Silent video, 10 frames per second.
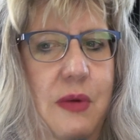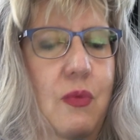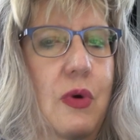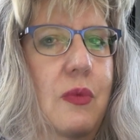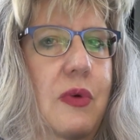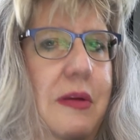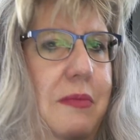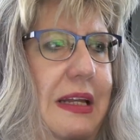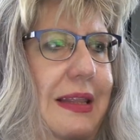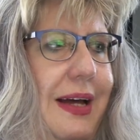what would it
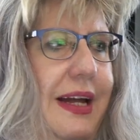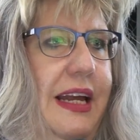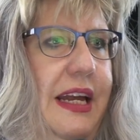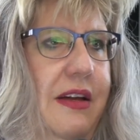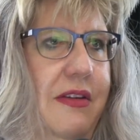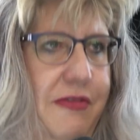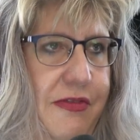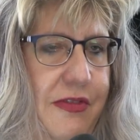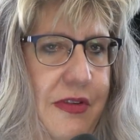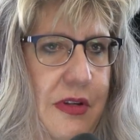be like
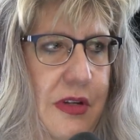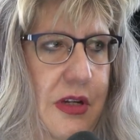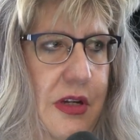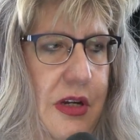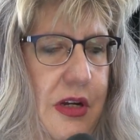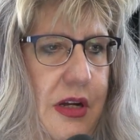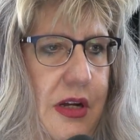if? Mm-hmm.